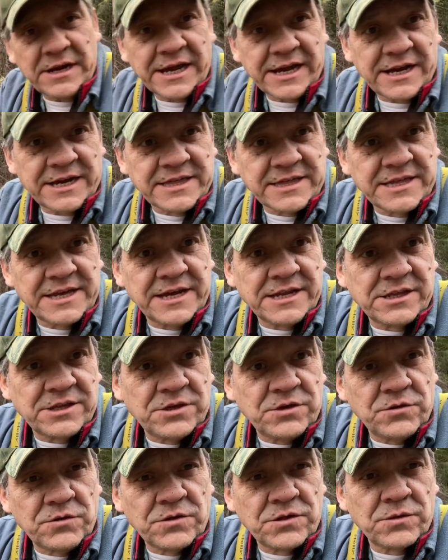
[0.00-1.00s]
I said,
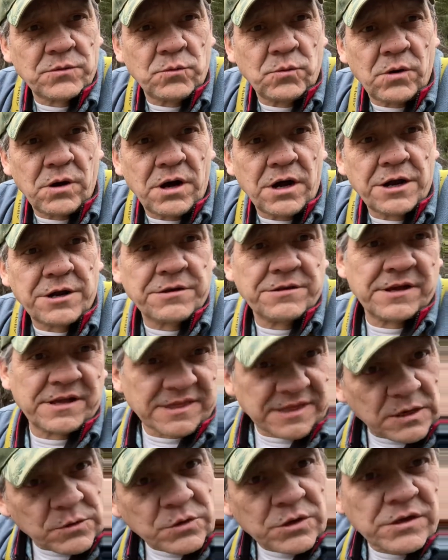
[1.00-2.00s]
use the water
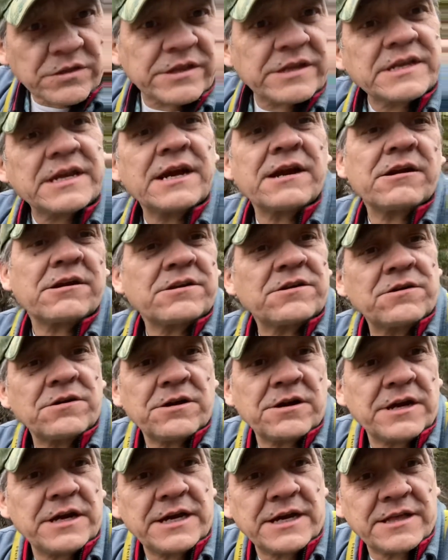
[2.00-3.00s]
that's out on the
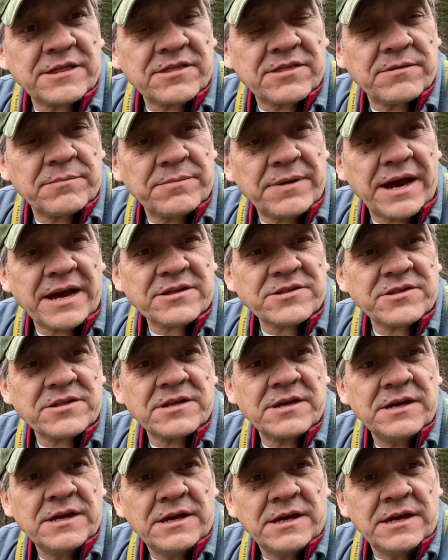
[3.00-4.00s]
territory. It's the best.
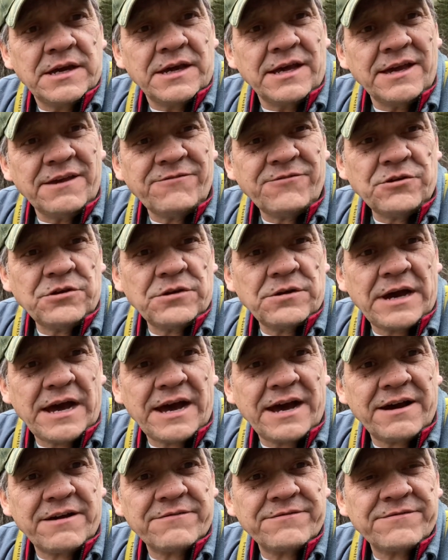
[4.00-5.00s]
If you
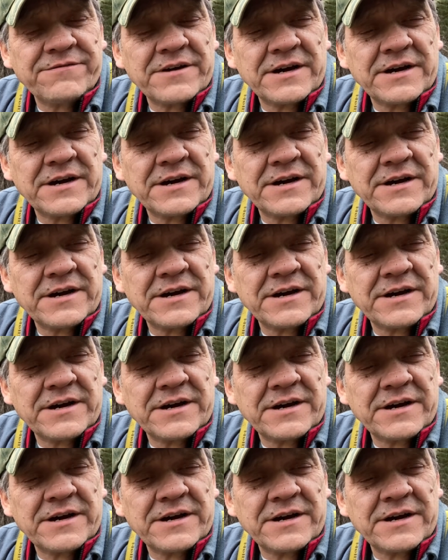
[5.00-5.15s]
can't